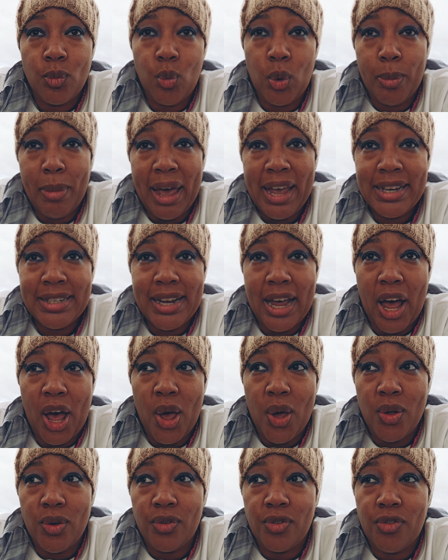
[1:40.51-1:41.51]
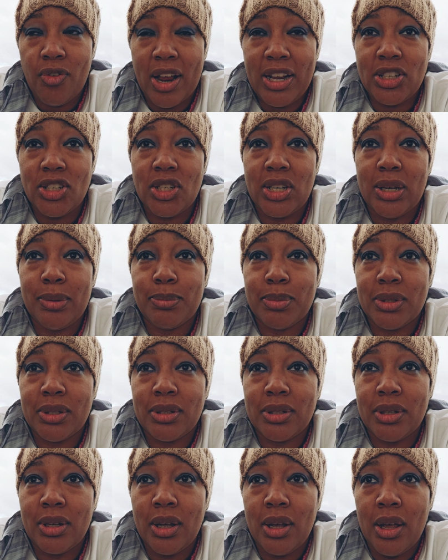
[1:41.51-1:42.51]
We made our own
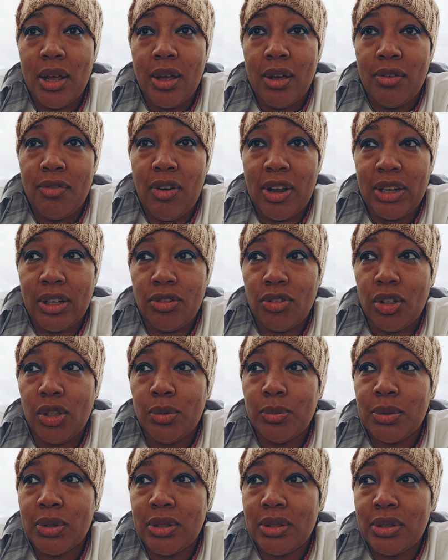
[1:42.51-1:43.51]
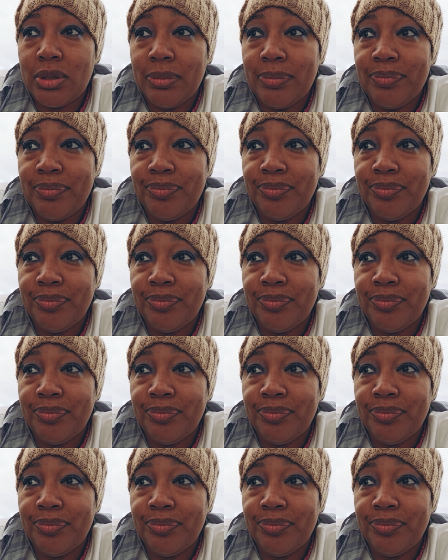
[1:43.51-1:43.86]
friendships, friend groups.